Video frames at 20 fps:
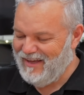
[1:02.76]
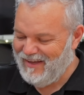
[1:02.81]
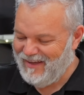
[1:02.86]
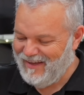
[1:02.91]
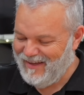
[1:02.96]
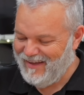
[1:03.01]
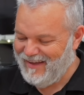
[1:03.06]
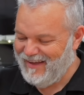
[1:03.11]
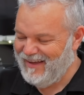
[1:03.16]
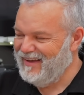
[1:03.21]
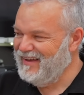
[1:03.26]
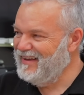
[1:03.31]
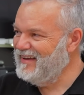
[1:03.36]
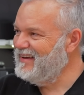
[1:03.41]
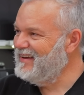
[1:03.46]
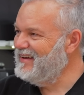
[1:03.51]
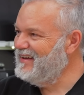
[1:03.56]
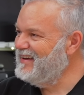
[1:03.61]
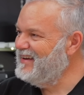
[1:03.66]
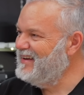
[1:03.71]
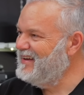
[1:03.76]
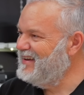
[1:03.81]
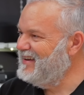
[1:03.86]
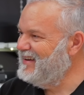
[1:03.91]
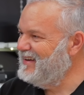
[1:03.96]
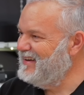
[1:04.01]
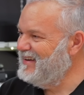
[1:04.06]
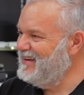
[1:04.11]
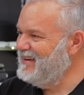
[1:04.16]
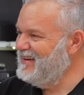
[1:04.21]

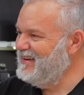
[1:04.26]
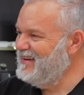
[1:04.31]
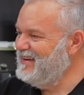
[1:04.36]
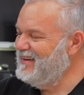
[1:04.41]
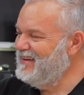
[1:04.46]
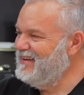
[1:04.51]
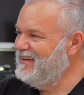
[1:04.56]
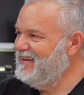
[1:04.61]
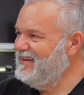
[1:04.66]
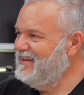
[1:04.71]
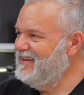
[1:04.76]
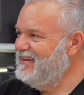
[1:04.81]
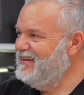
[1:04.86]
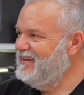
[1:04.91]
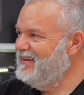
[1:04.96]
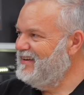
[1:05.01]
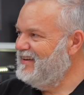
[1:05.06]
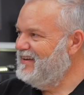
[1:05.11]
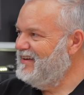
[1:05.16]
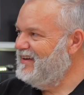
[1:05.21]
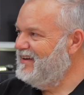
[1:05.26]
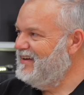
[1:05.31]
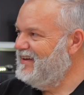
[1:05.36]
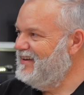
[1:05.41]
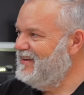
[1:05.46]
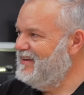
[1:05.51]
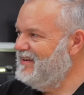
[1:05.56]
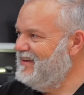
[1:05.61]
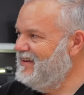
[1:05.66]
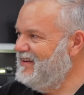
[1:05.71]

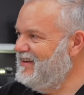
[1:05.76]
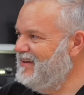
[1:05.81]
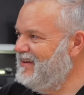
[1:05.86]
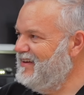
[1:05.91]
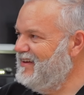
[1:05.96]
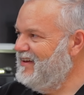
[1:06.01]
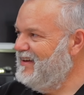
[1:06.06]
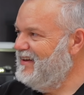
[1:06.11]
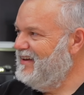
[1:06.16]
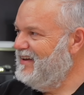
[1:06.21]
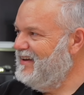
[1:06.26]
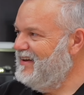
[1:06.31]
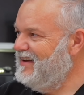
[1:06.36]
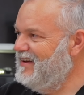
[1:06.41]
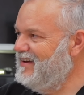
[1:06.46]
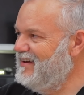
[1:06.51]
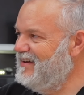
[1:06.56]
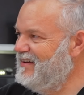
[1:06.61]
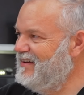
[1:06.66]
[no speech]